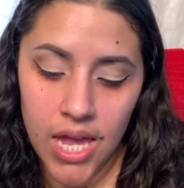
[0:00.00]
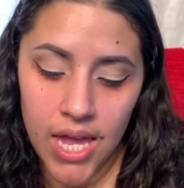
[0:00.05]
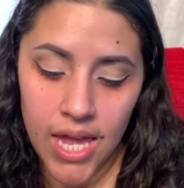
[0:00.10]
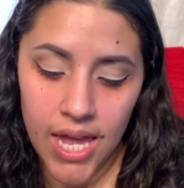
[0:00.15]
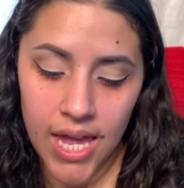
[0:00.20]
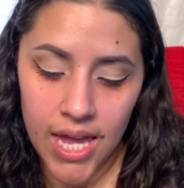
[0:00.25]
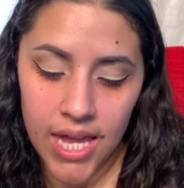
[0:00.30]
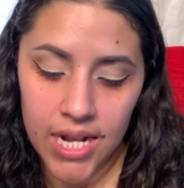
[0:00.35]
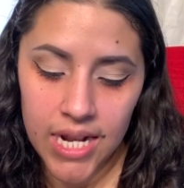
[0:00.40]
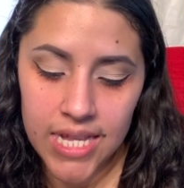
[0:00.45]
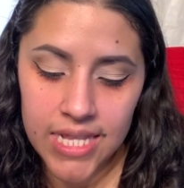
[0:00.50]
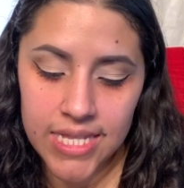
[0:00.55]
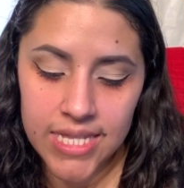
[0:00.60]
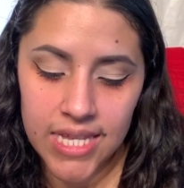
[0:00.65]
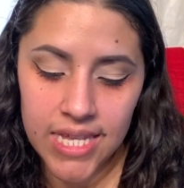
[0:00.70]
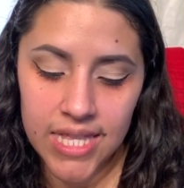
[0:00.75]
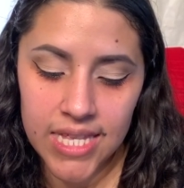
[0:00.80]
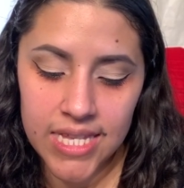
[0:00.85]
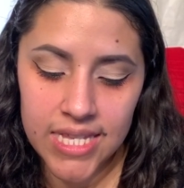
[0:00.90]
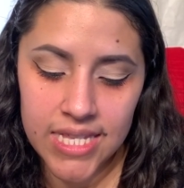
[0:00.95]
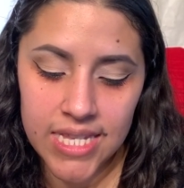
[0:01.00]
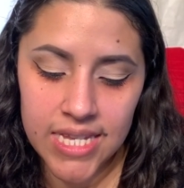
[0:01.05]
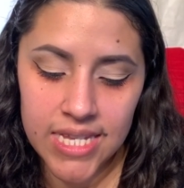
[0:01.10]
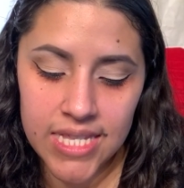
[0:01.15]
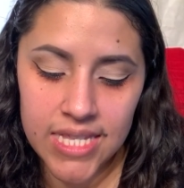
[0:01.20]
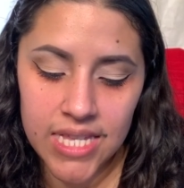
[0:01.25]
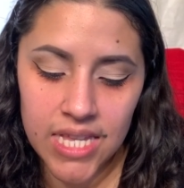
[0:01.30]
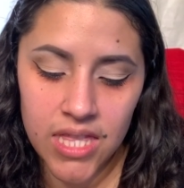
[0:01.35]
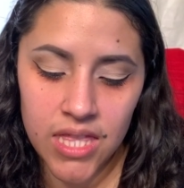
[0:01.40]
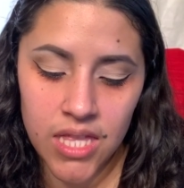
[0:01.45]
And let's see, this
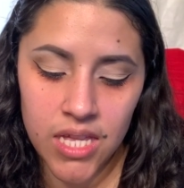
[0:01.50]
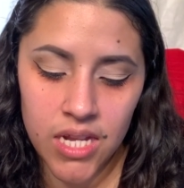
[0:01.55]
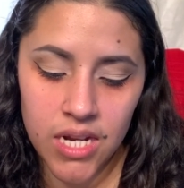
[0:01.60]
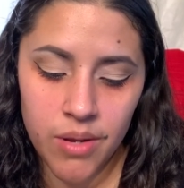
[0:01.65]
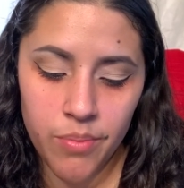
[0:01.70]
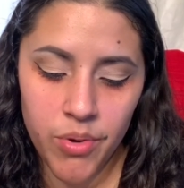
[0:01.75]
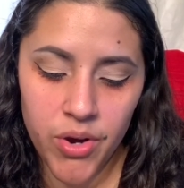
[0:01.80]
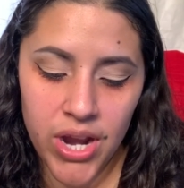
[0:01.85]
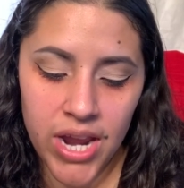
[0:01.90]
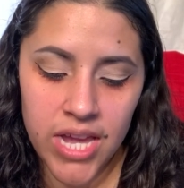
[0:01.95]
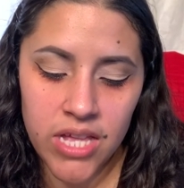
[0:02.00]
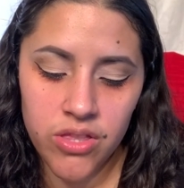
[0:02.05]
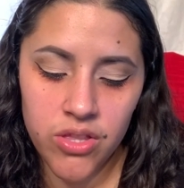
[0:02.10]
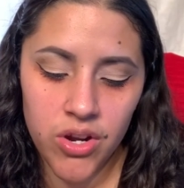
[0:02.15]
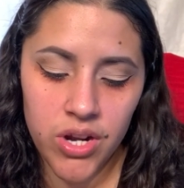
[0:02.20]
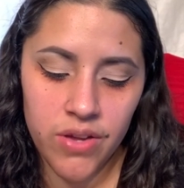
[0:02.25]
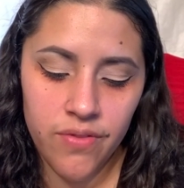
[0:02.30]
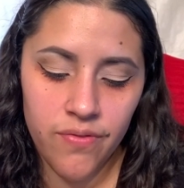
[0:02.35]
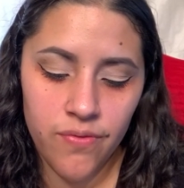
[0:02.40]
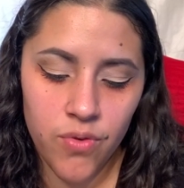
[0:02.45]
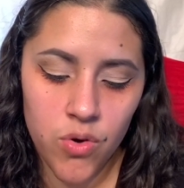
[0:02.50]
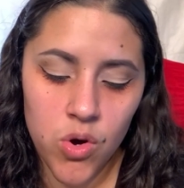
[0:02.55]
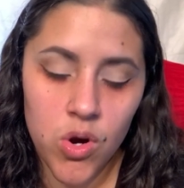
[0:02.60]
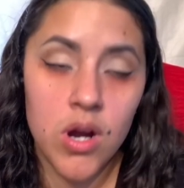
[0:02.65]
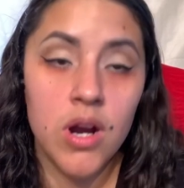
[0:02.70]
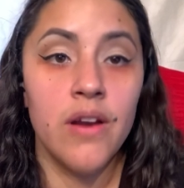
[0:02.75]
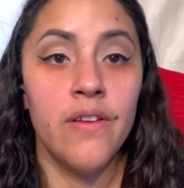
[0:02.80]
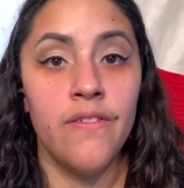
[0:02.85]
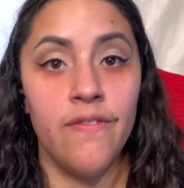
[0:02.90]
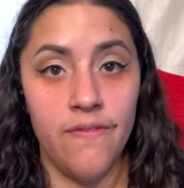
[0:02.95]
is the number eight
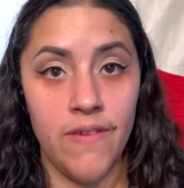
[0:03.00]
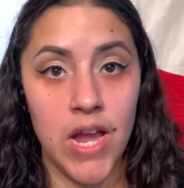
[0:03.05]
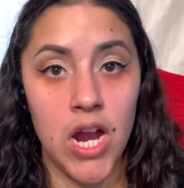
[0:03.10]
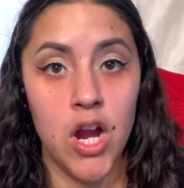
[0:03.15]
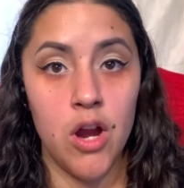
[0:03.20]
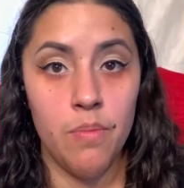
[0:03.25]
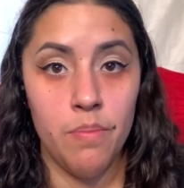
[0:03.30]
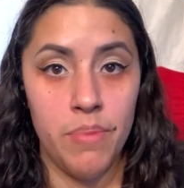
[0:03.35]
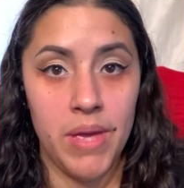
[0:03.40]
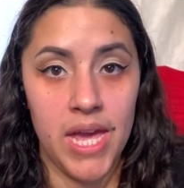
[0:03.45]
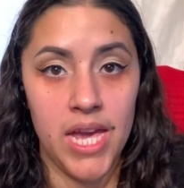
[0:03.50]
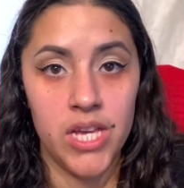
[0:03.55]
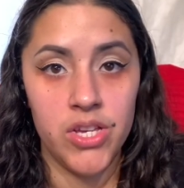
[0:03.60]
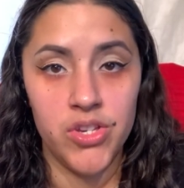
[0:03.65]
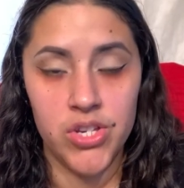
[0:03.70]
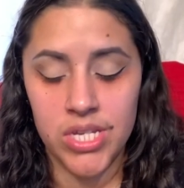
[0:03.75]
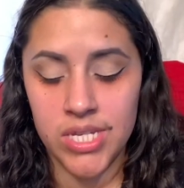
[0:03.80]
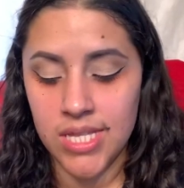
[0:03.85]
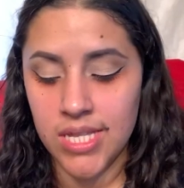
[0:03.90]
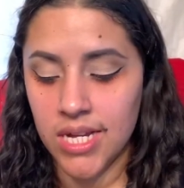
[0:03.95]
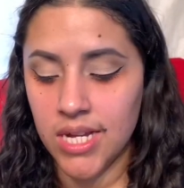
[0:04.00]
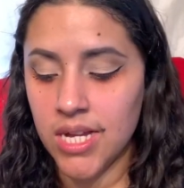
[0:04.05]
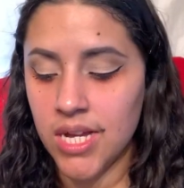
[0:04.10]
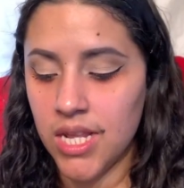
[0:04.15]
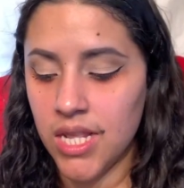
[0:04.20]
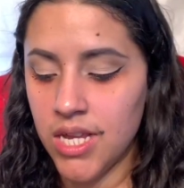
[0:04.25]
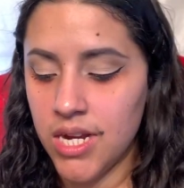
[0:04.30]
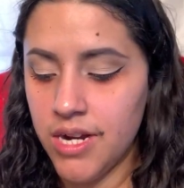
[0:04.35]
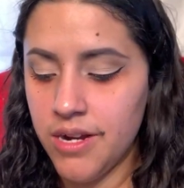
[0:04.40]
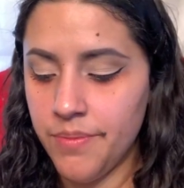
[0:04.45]
thirty-four, Fair Beige is the
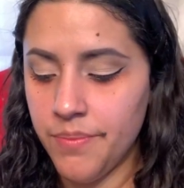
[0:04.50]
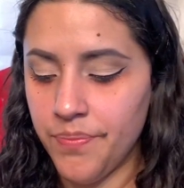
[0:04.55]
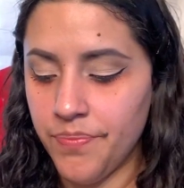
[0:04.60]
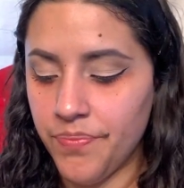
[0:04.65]
color.